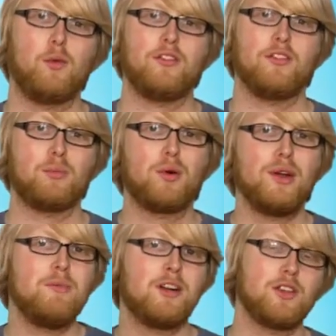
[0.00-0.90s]
which is
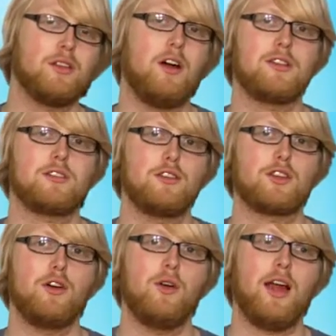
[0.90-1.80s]
pretty much a lossless
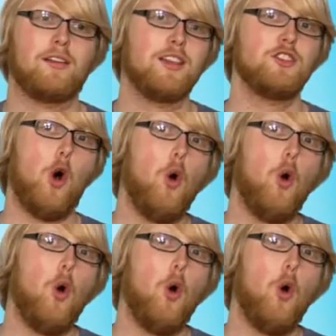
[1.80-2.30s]
codec that's